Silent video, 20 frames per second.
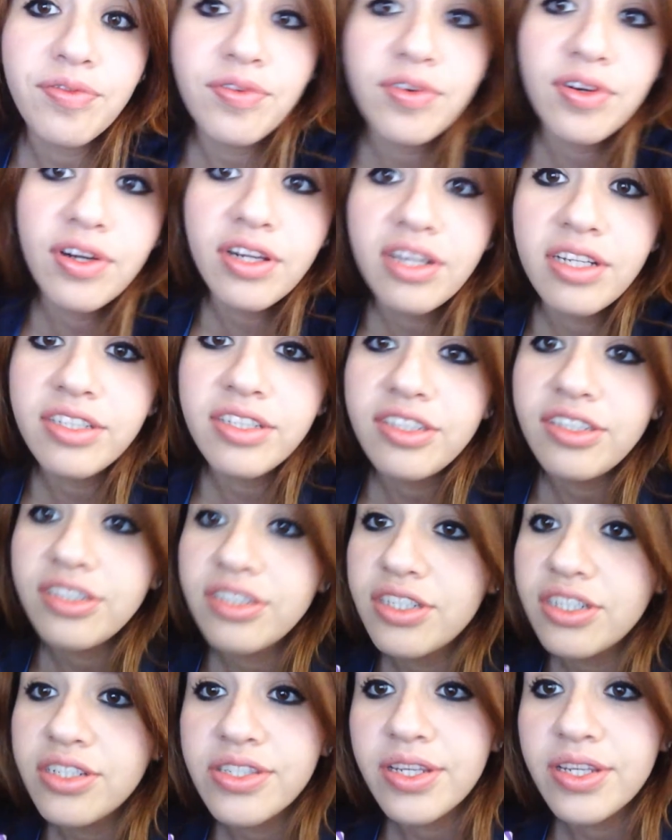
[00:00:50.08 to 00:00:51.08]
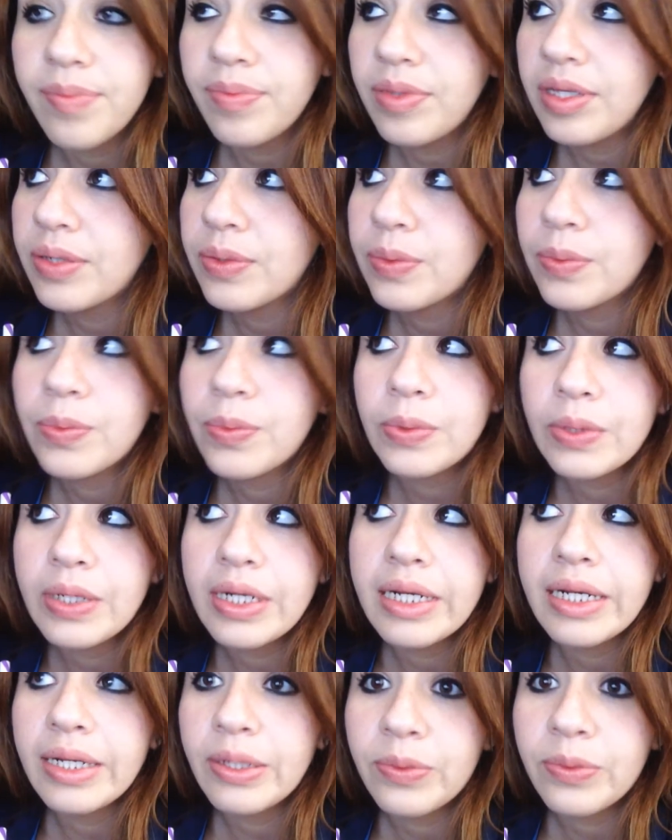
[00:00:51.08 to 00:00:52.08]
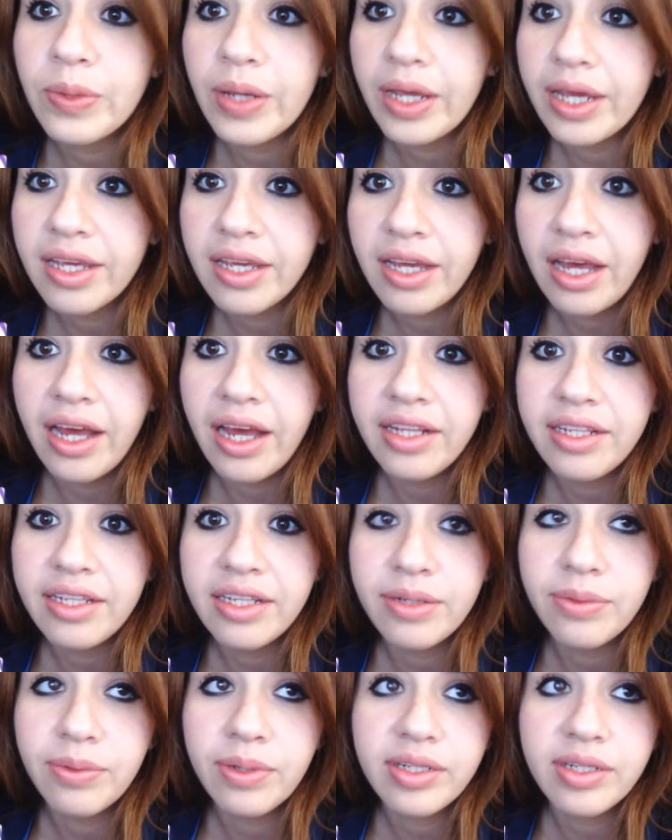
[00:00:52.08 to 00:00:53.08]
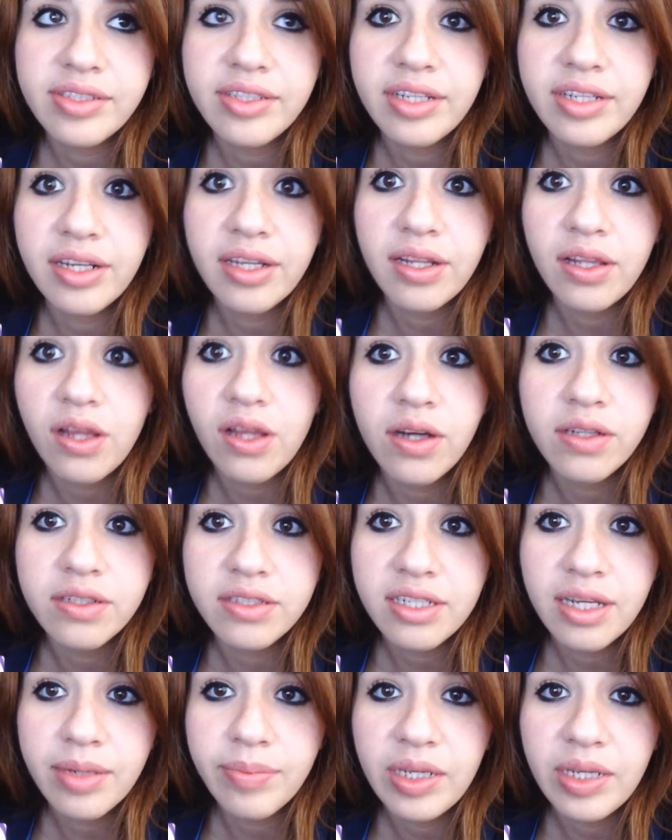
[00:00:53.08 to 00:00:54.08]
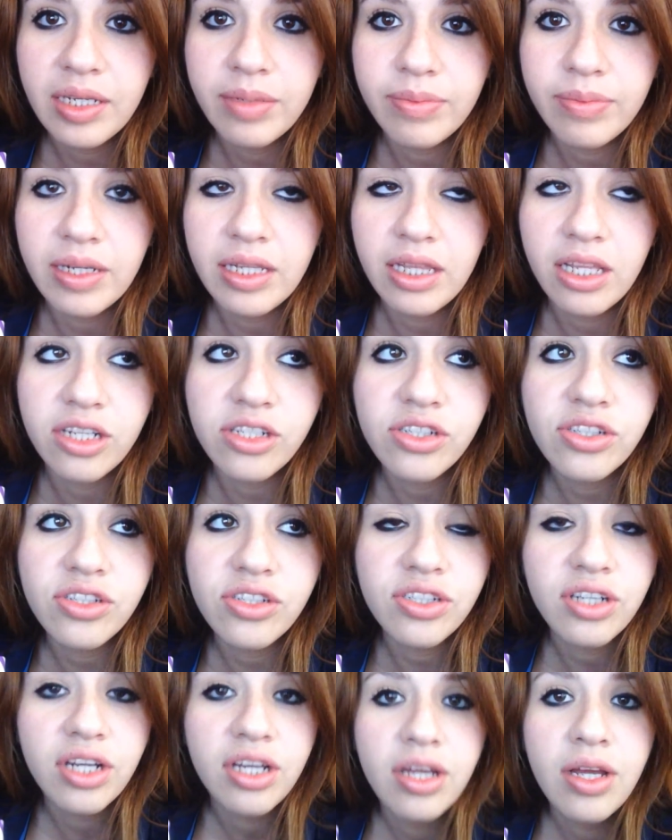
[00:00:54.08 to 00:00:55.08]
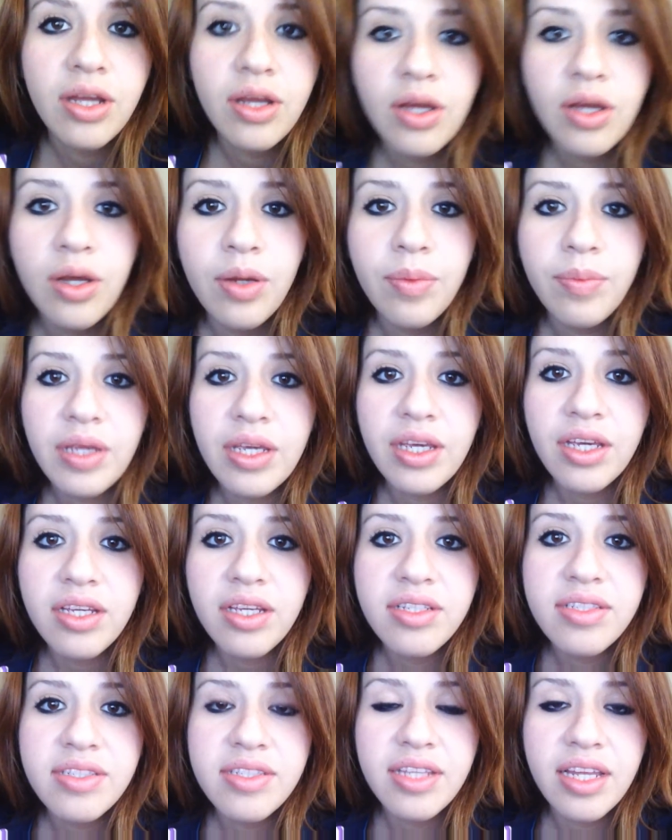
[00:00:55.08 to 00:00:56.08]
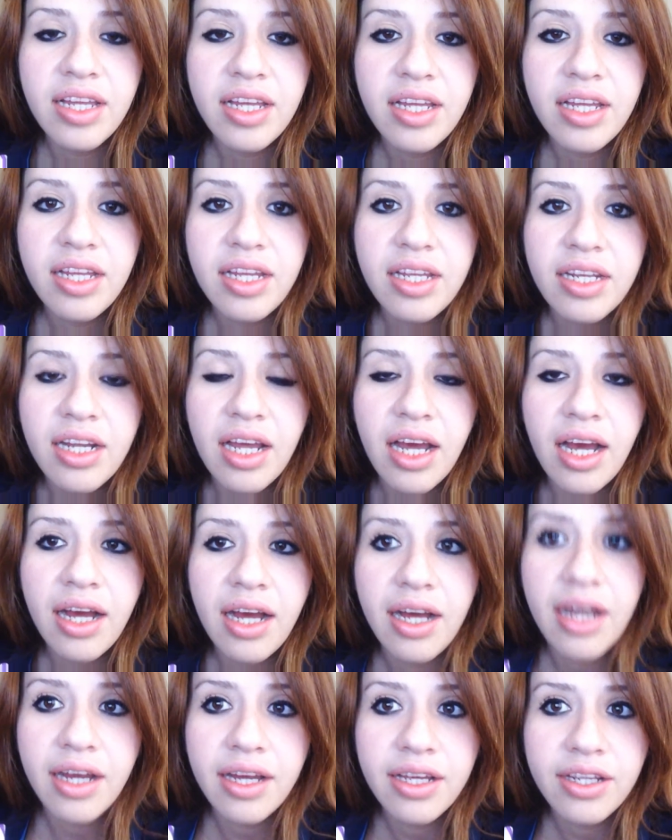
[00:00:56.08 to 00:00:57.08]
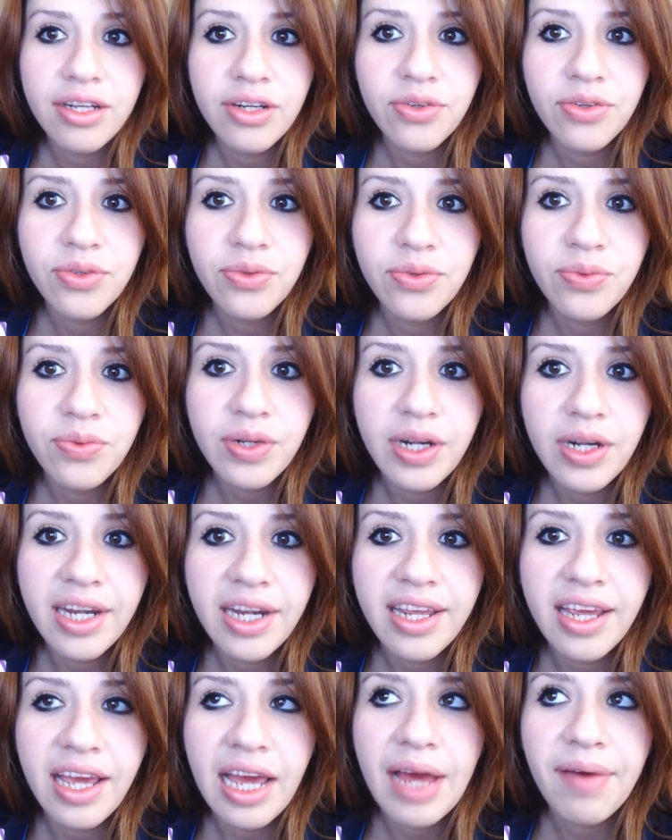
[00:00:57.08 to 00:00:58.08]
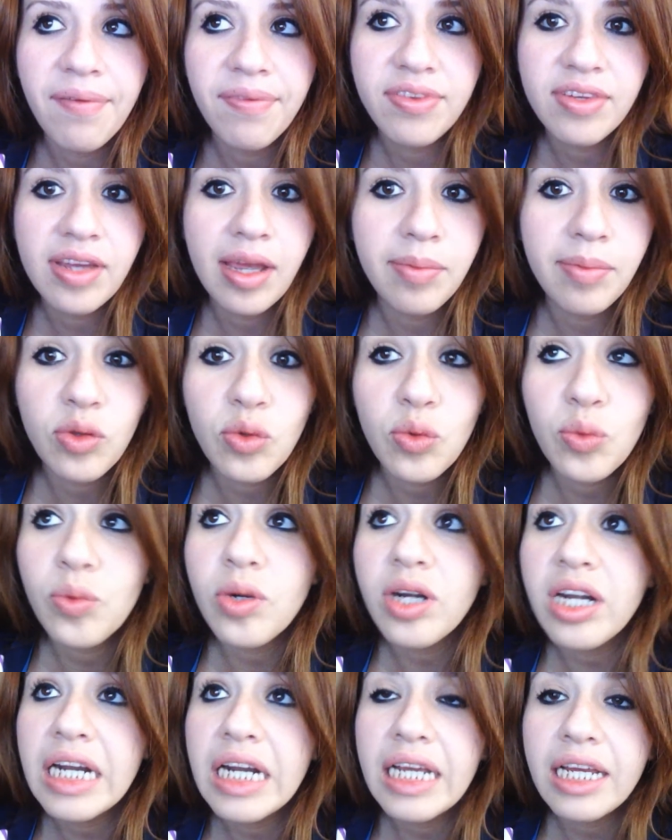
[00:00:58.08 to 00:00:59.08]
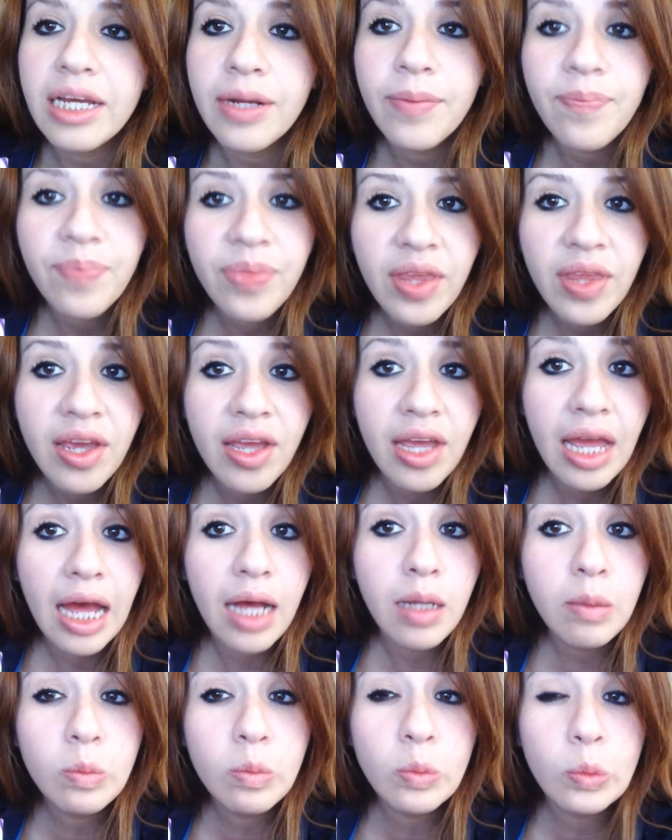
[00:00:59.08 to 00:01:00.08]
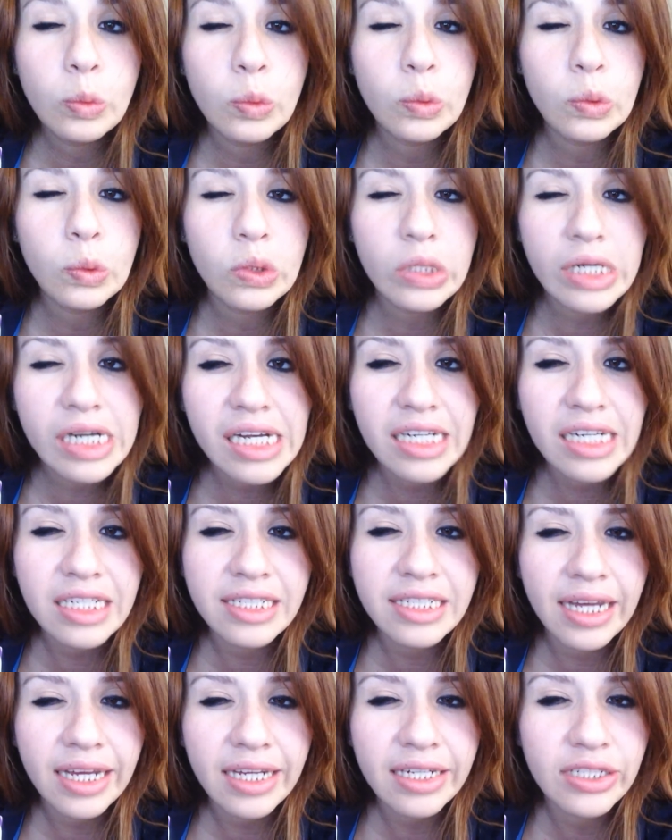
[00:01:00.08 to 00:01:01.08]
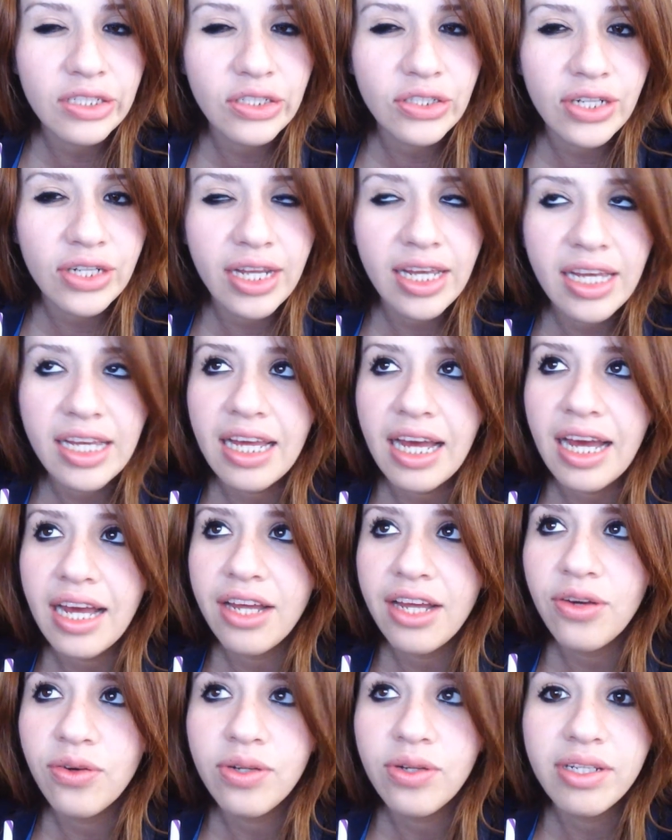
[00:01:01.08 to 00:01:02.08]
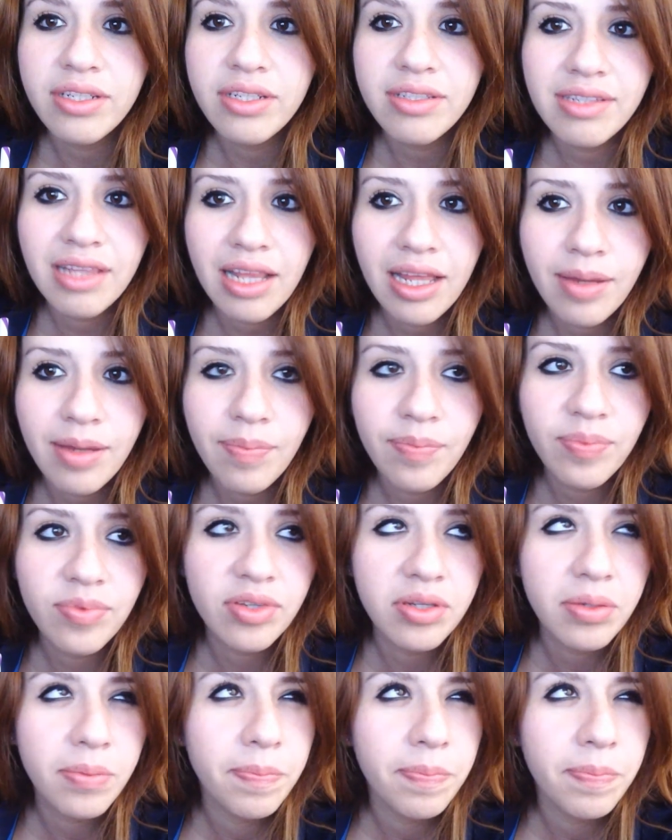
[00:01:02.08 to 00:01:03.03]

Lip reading: for lunch, just something really quick. I didn't want to take a long time making my lunch because then I don't really have time to work. I'm really tired today. I only slept